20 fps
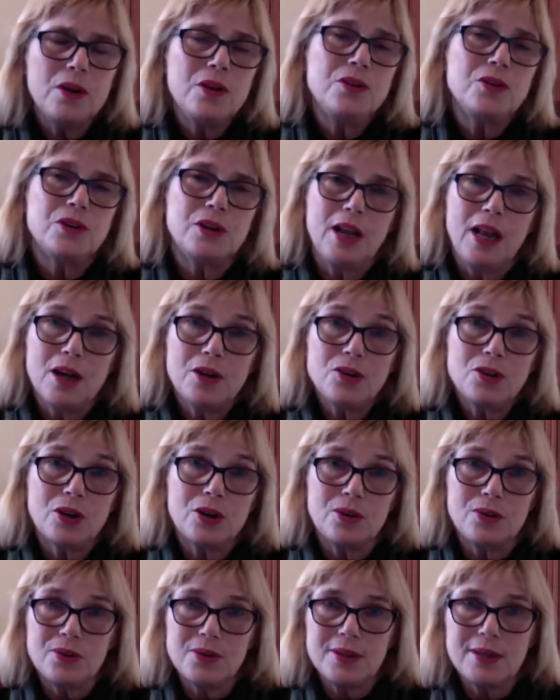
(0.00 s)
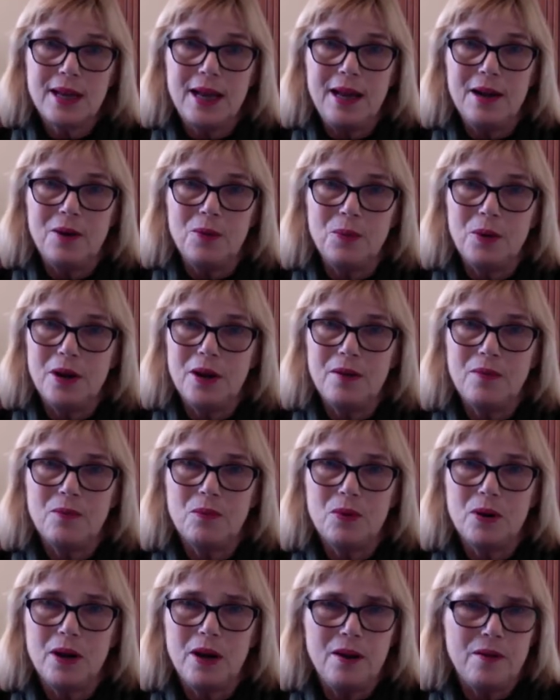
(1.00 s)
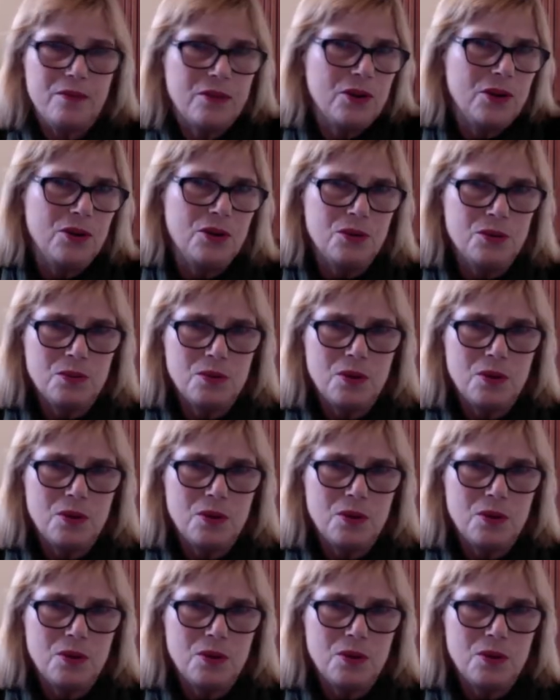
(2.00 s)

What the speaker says: international scale, whatever you